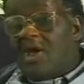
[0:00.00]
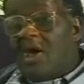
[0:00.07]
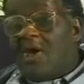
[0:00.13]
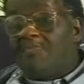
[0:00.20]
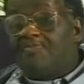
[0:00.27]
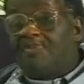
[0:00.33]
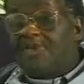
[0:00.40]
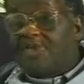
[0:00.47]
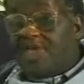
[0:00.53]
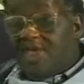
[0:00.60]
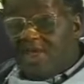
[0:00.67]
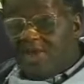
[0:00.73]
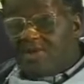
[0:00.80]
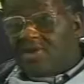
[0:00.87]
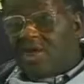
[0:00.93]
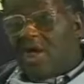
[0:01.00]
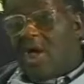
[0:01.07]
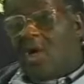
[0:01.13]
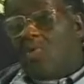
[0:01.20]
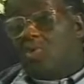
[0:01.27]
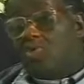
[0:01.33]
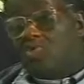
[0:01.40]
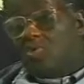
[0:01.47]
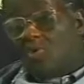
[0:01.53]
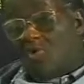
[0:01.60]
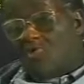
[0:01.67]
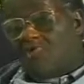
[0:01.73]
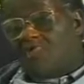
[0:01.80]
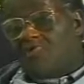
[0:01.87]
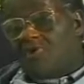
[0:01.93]
appeared out
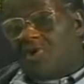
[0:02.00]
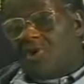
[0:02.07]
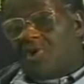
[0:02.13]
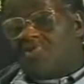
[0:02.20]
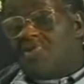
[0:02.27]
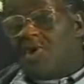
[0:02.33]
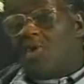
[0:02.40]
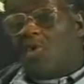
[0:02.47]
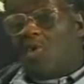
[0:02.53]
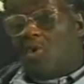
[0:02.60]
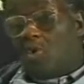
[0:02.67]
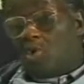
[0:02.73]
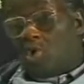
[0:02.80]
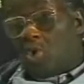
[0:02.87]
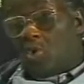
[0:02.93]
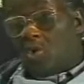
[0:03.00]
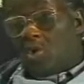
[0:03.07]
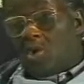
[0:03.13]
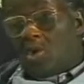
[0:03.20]
of the hollow,